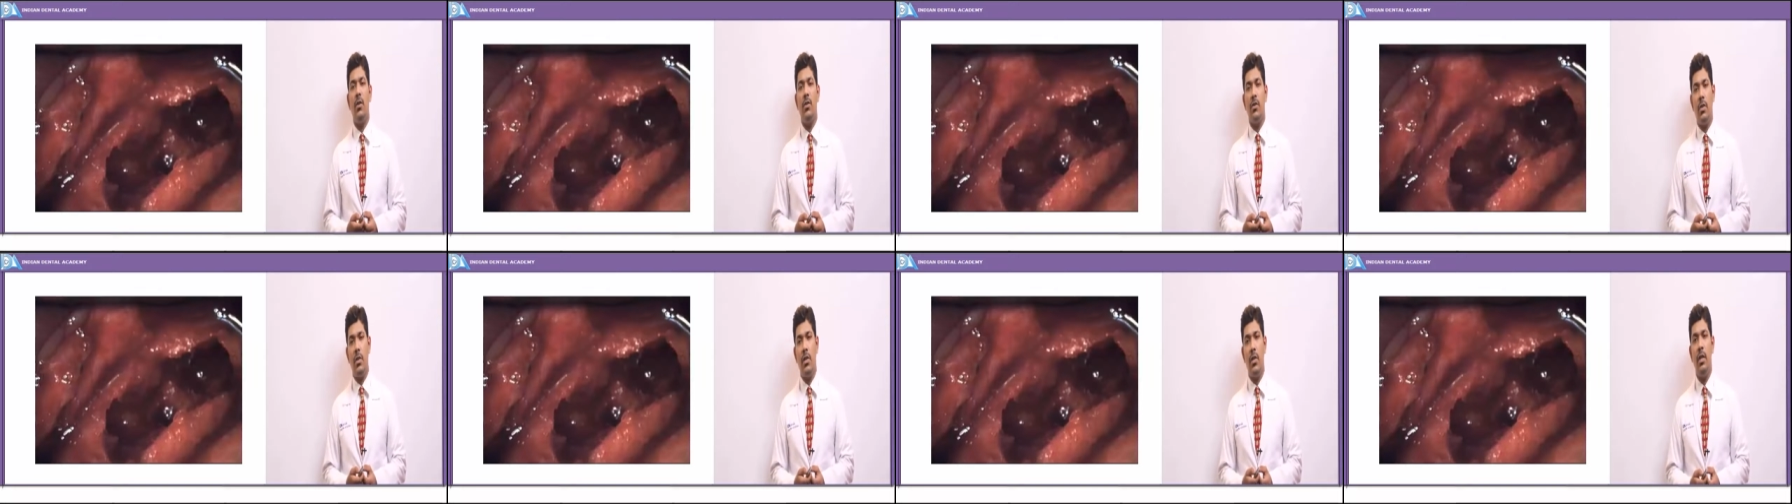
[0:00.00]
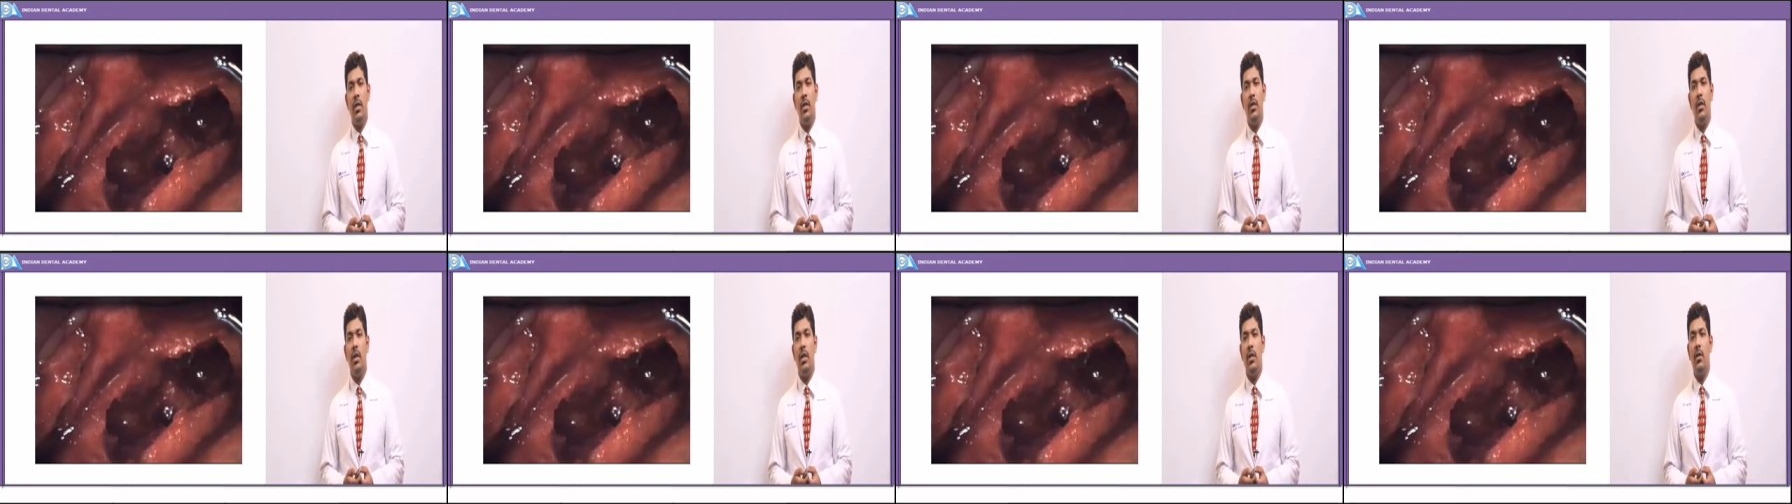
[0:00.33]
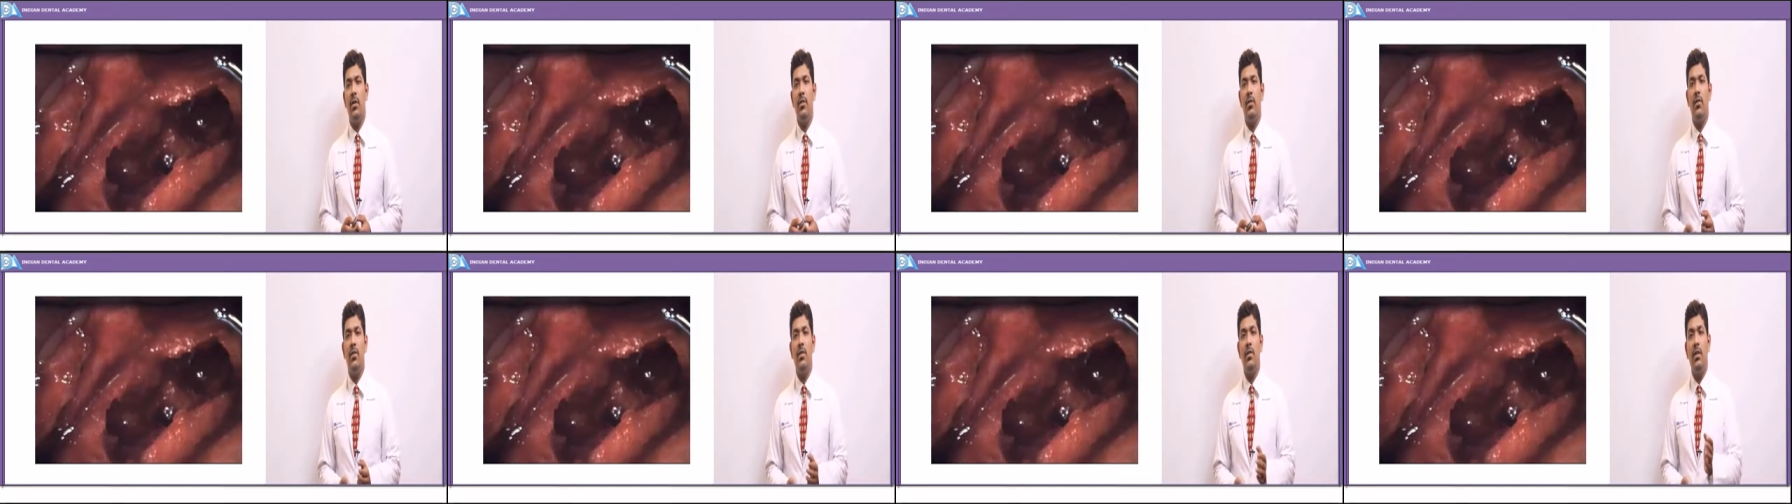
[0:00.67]

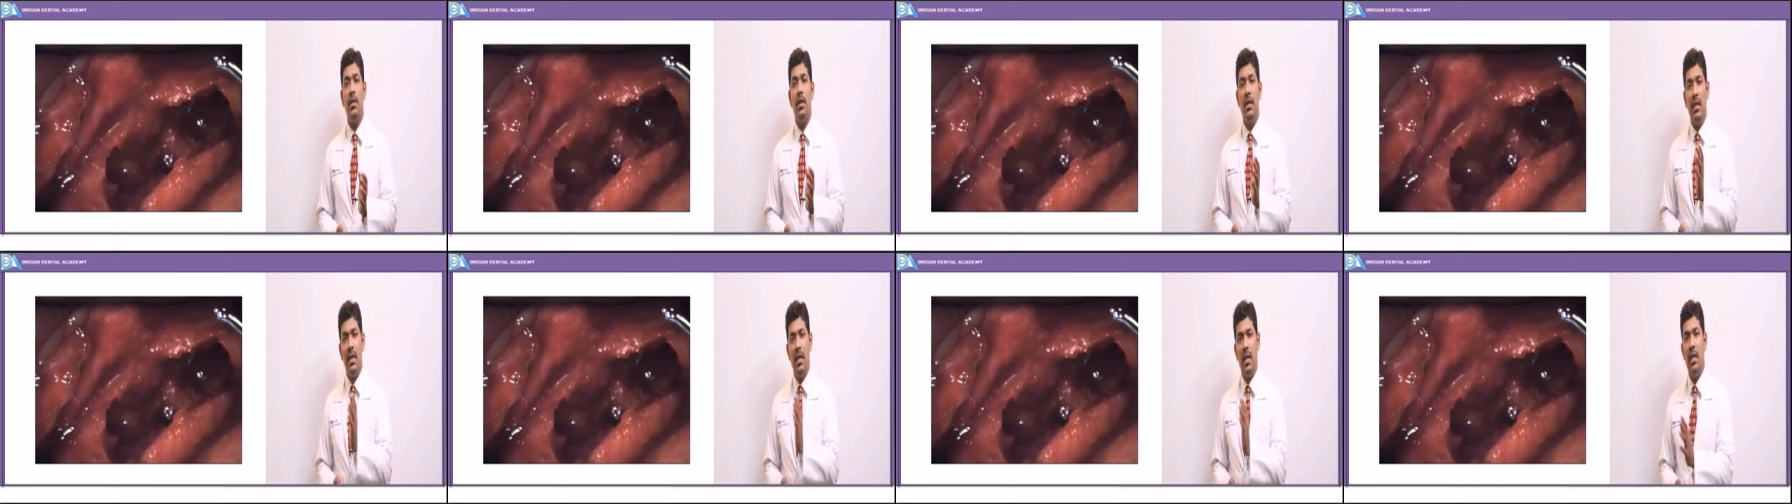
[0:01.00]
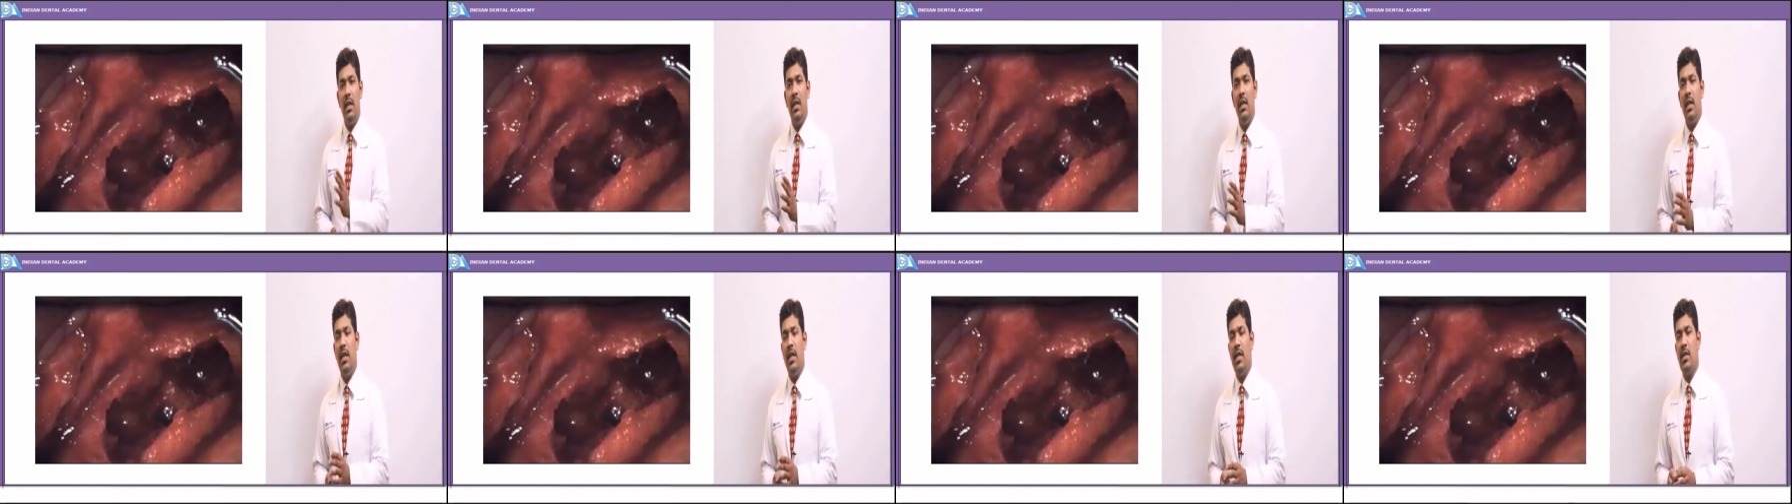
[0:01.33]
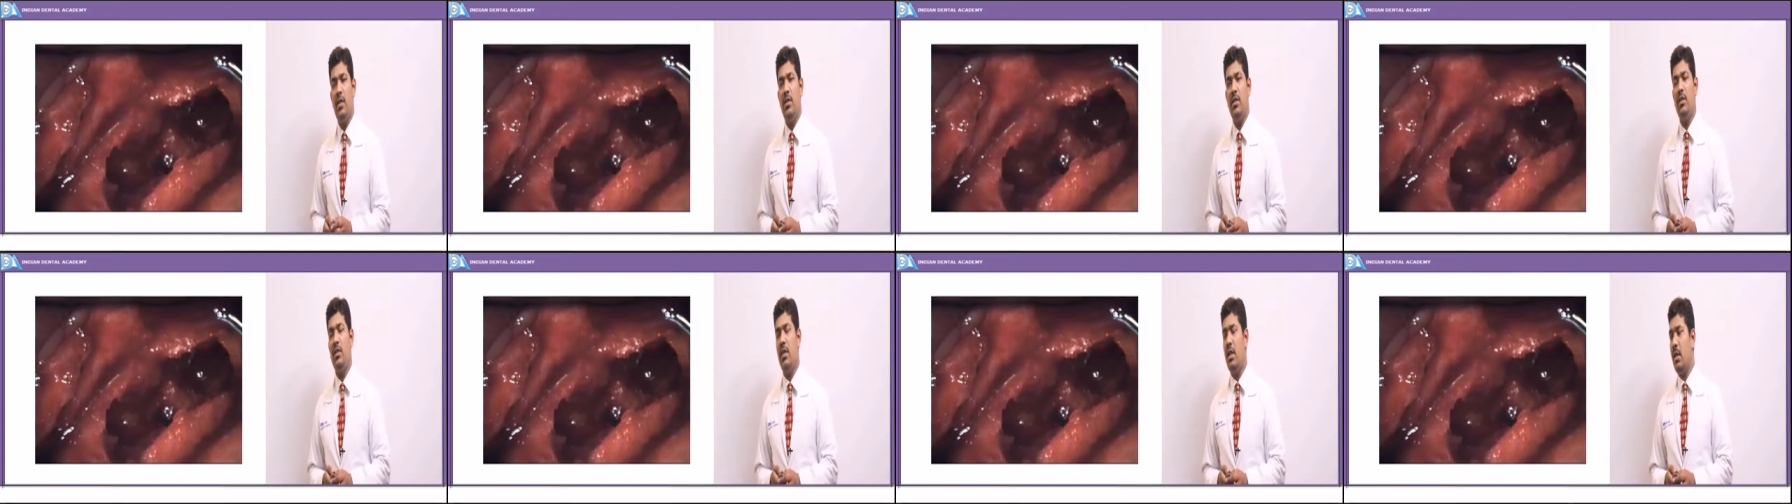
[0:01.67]
osteoradionecrosis in
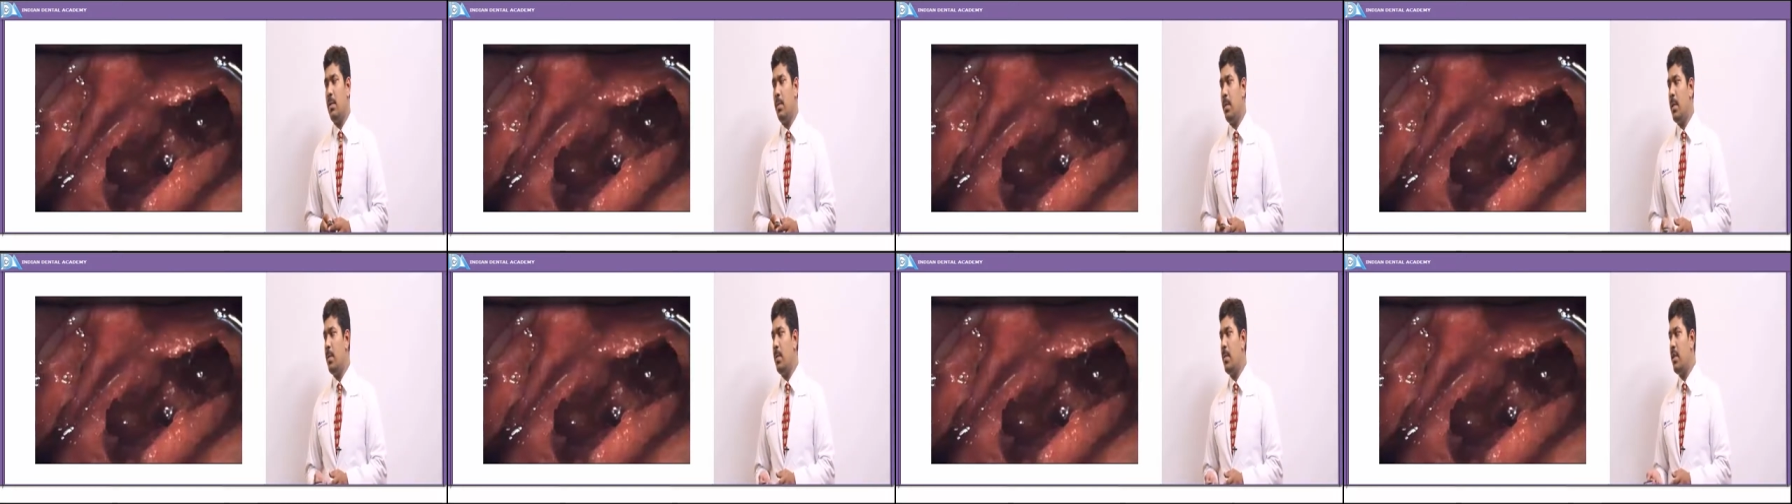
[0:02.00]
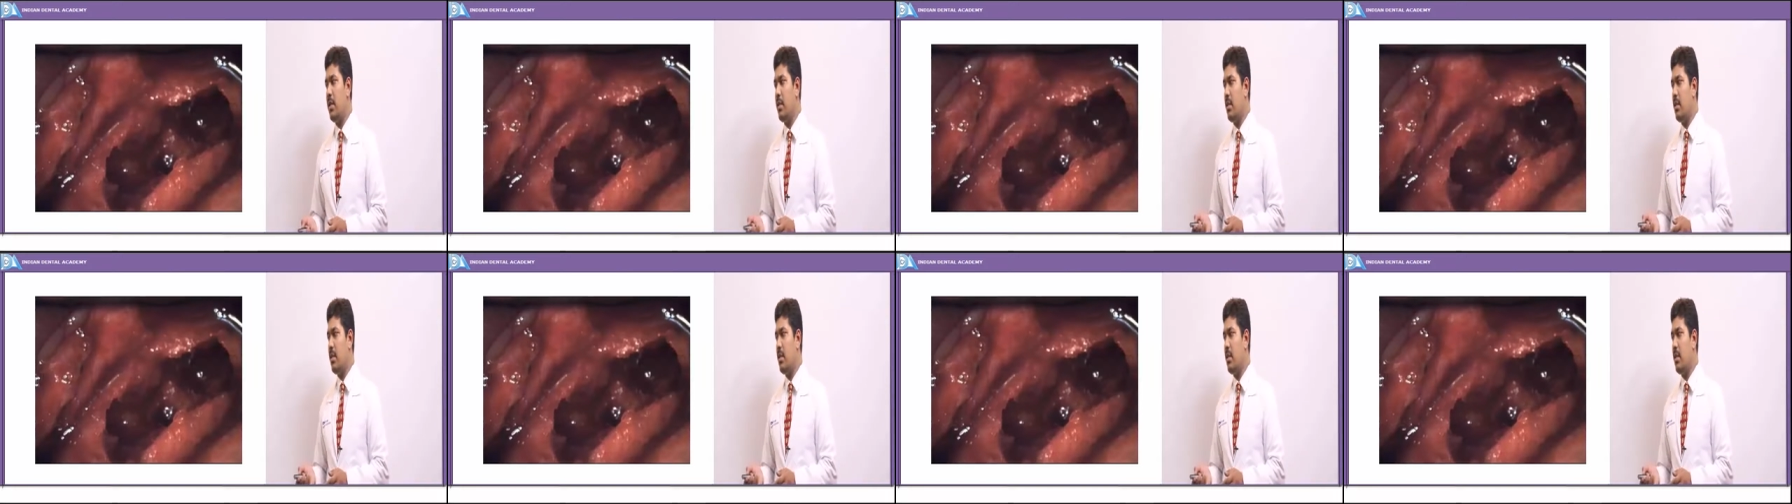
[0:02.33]
radiation therapy